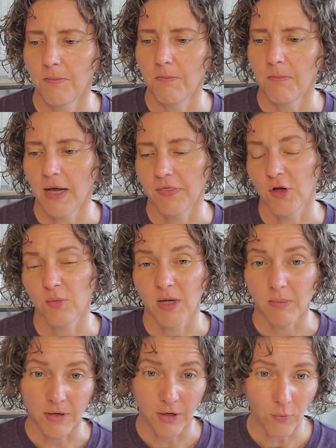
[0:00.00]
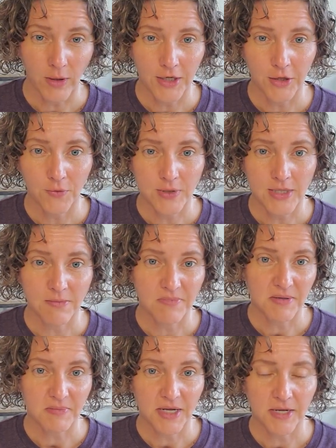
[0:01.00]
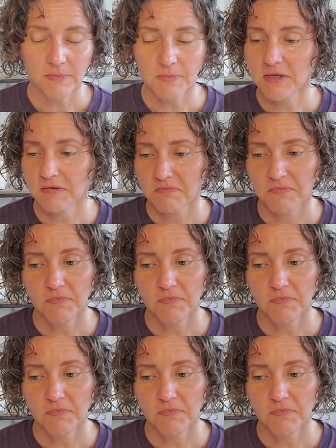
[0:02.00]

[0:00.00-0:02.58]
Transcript: Might there be a better way to use them sometimes?